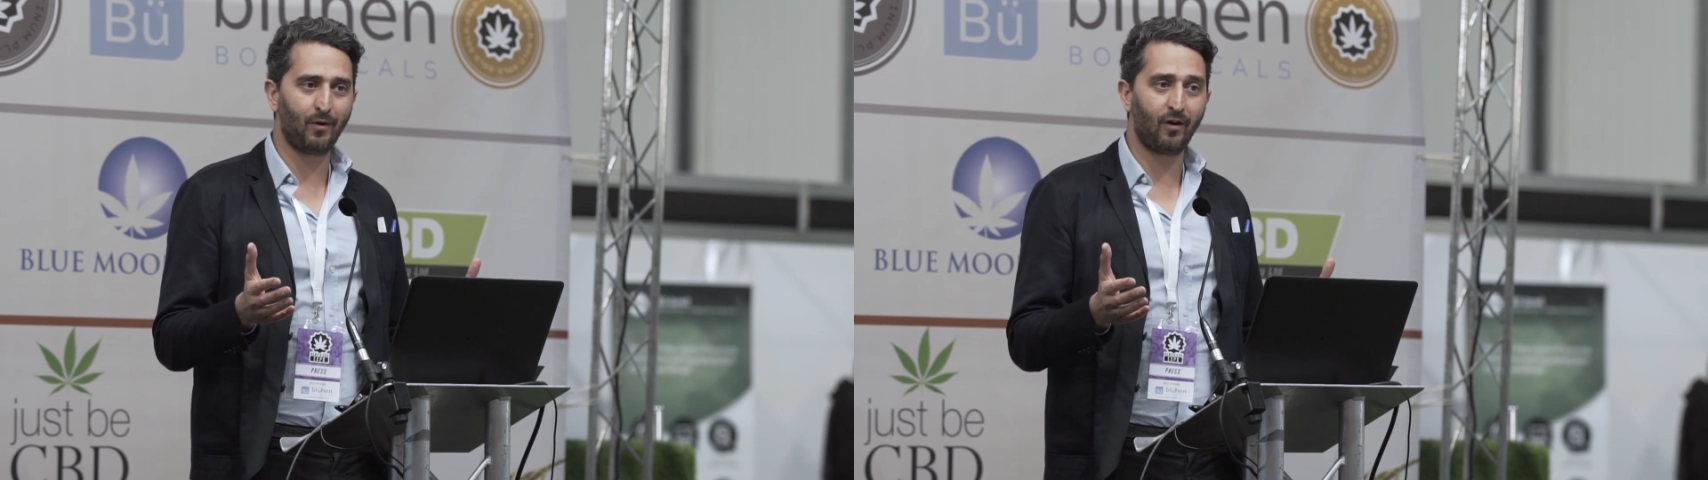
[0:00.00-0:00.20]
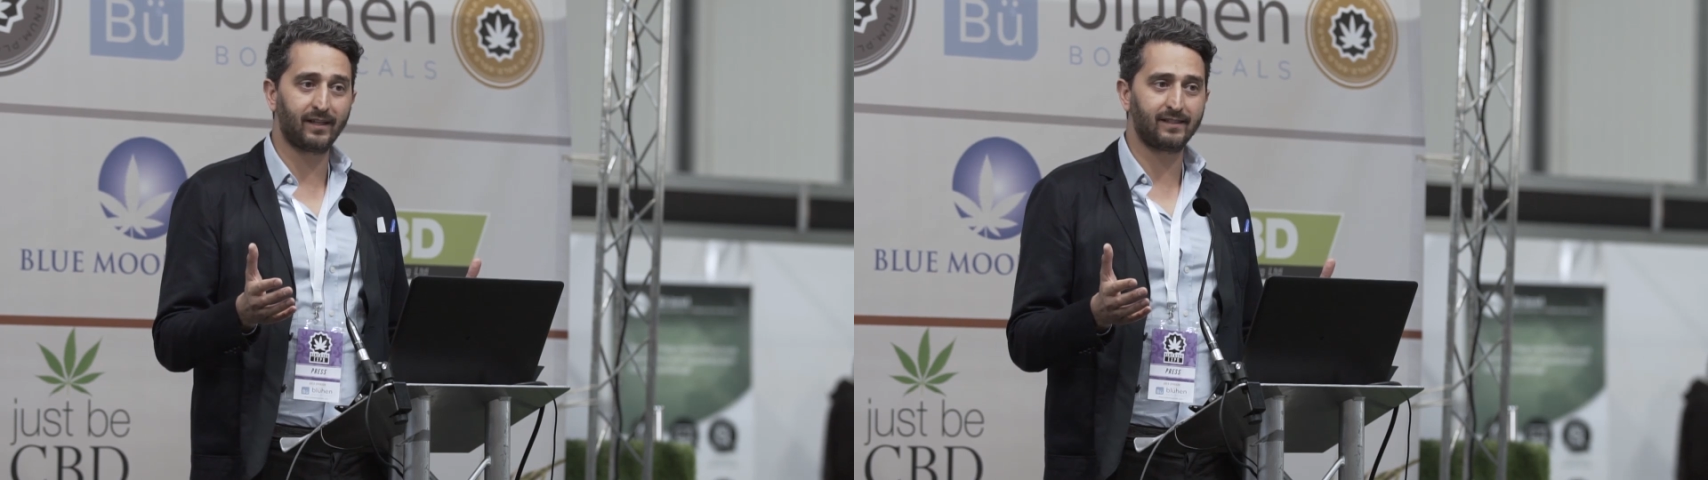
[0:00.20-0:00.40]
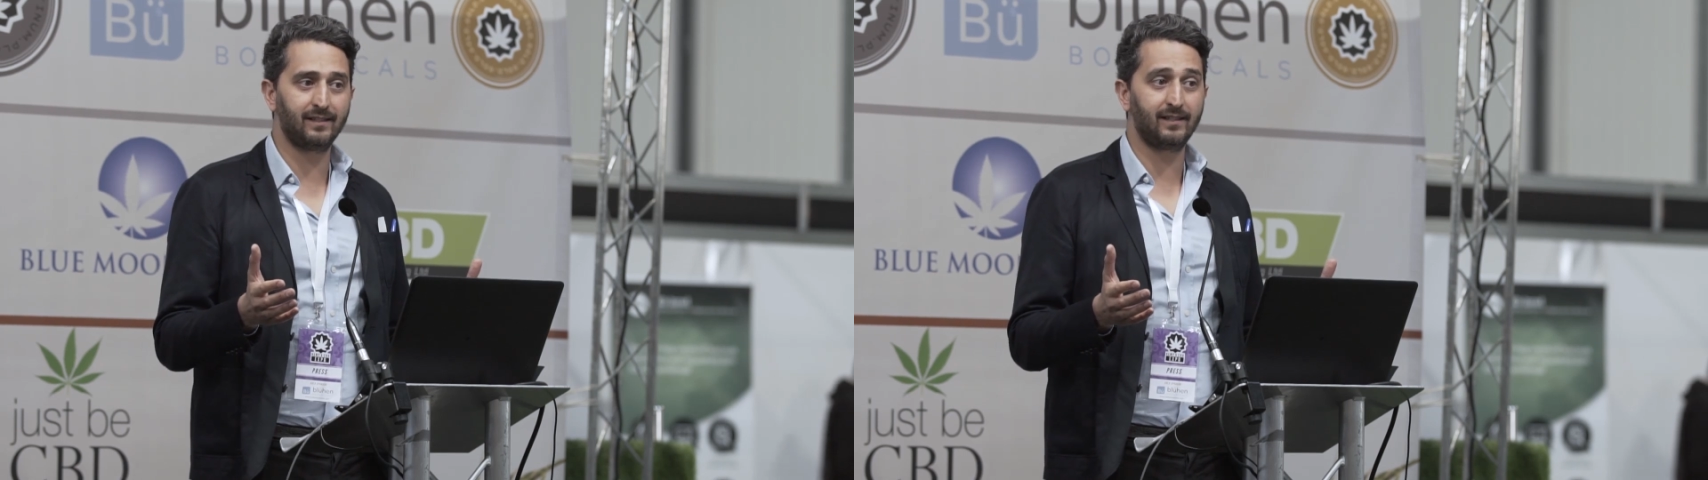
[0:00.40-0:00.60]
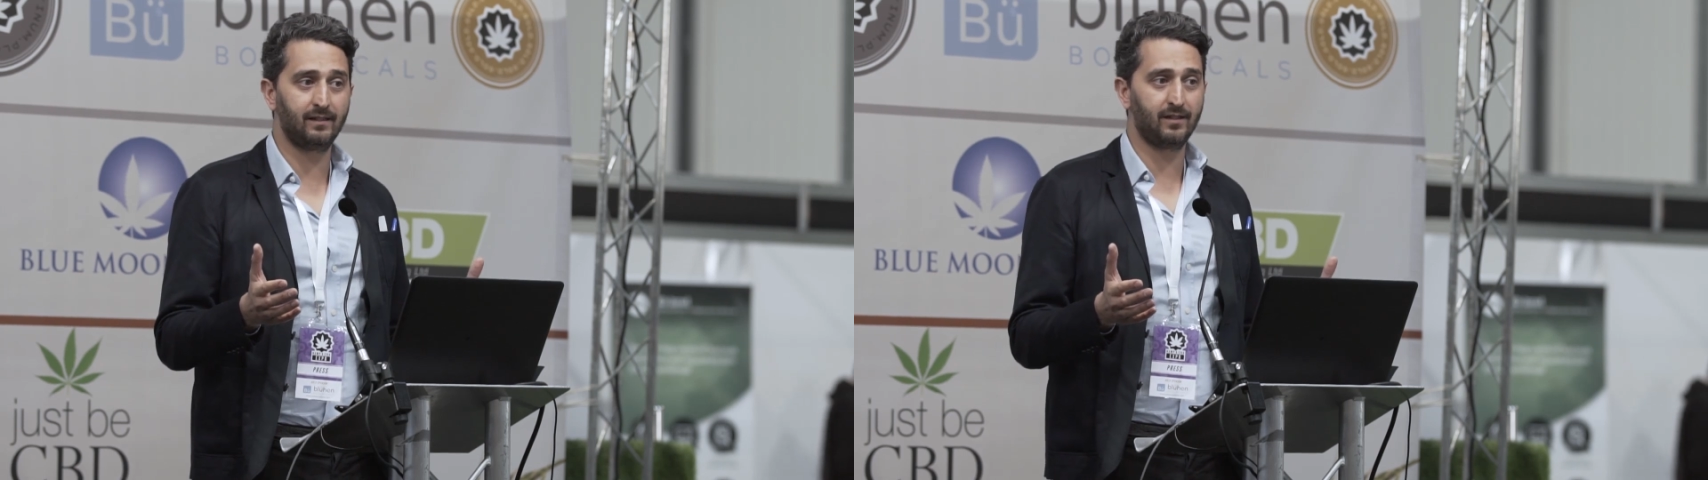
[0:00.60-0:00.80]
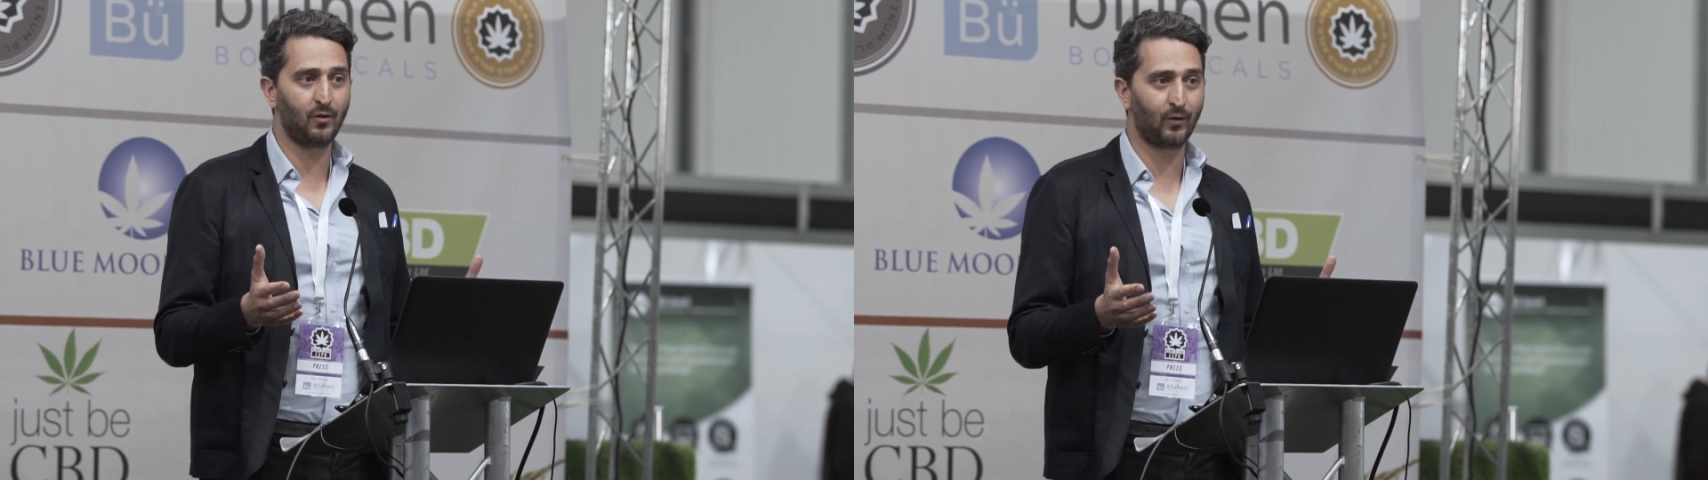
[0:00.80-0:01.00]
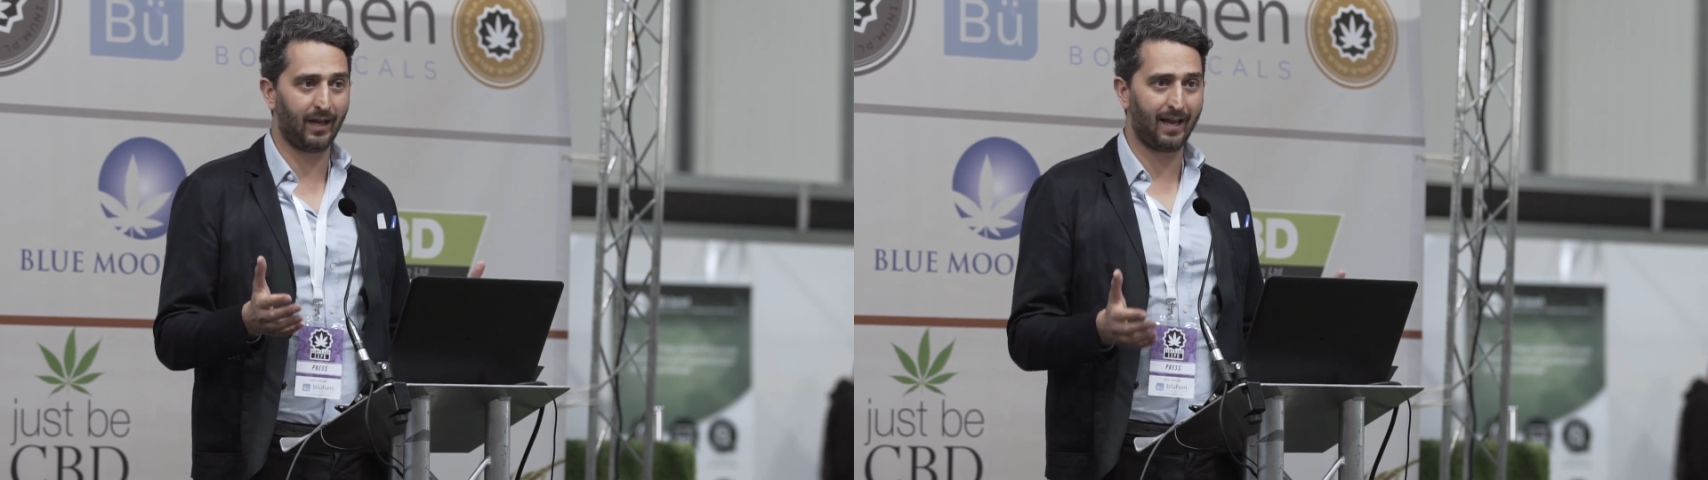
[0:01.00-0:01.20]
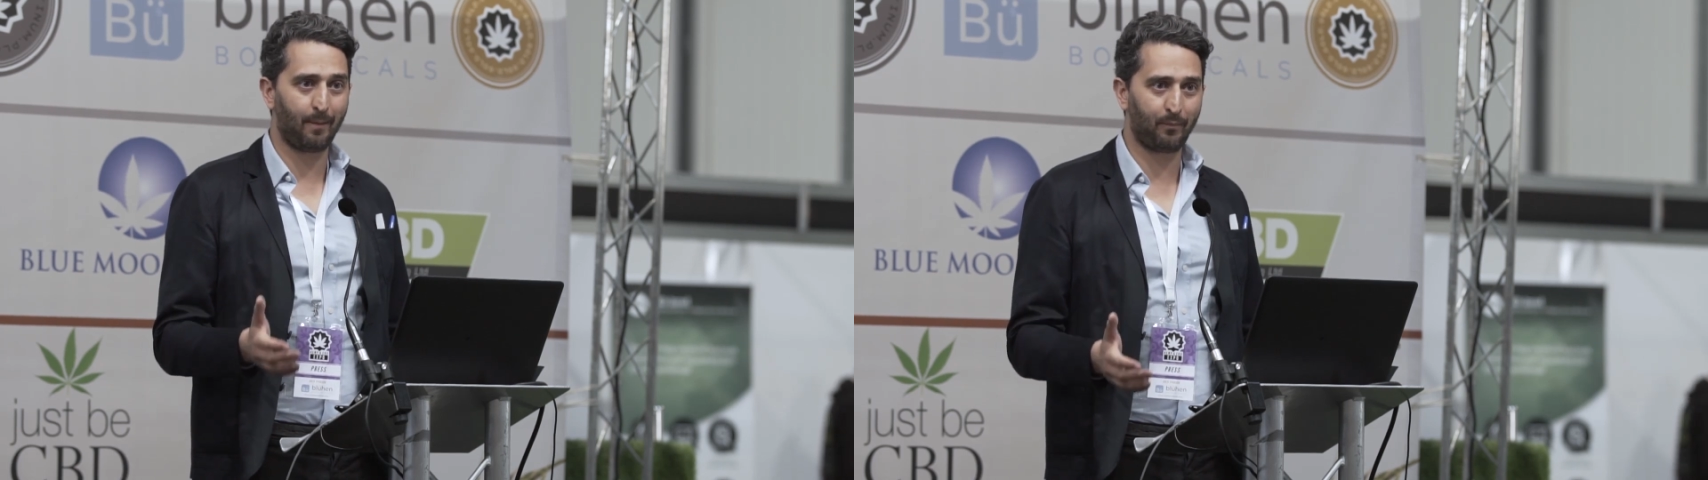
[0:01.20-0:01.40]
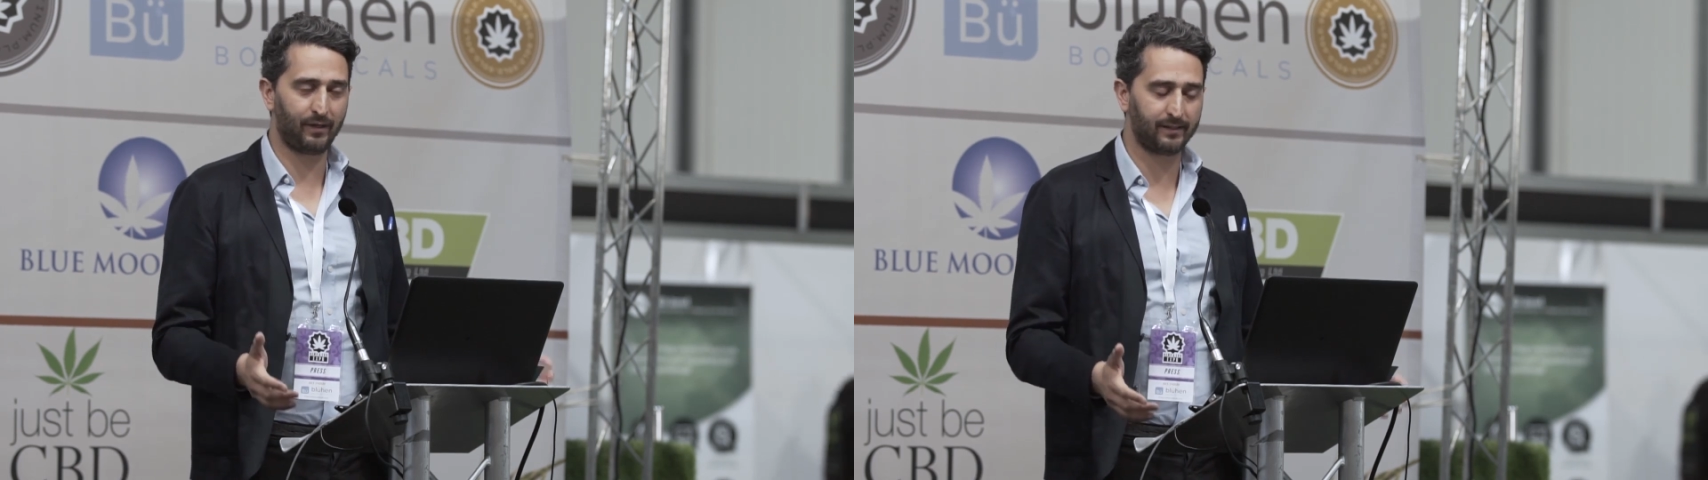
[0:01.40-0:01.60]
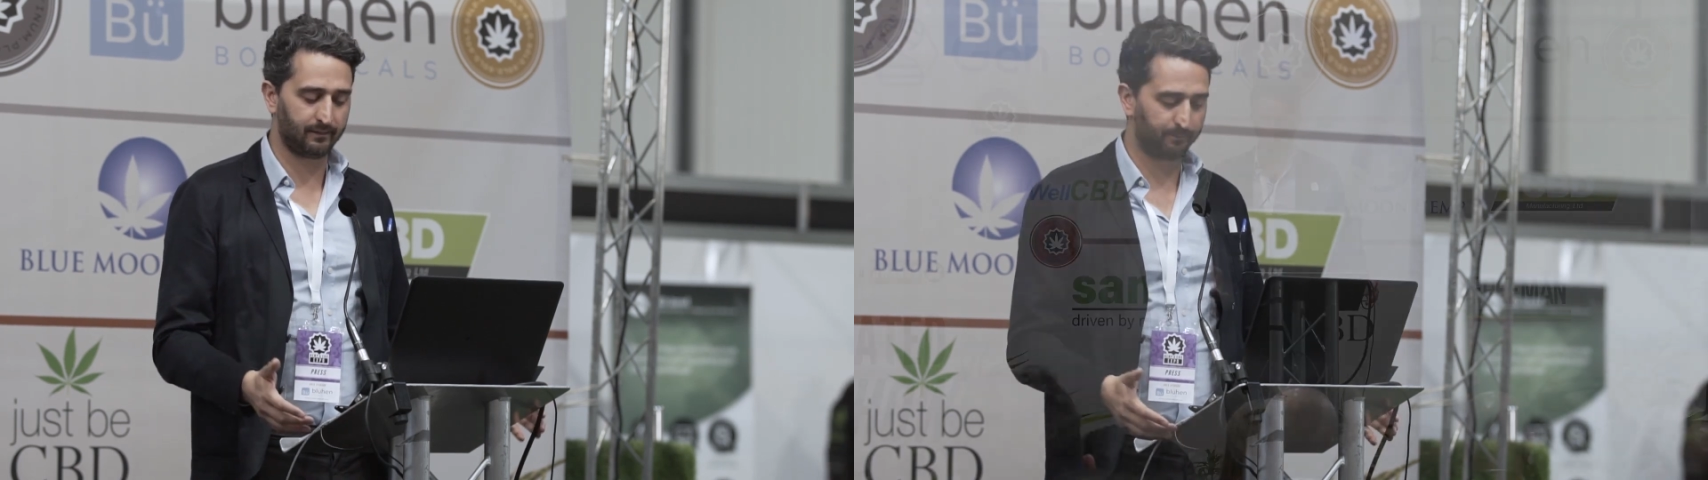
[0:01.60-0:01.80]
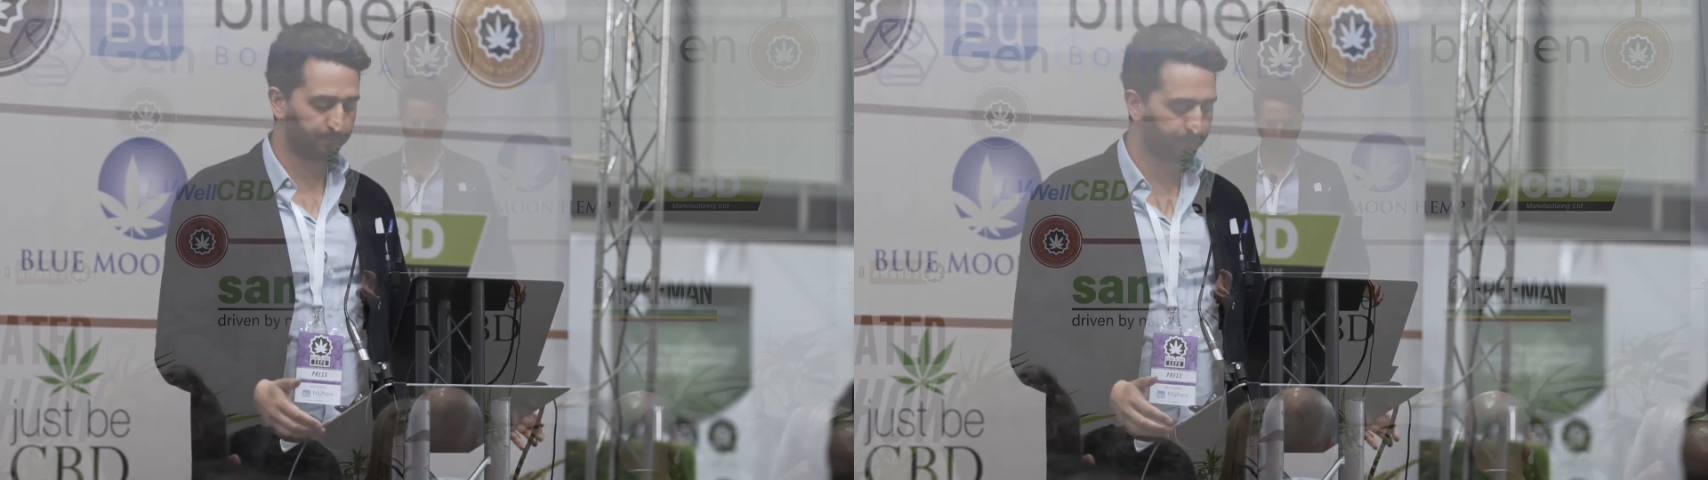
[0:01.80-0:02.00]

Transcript: marketed in the UK at present.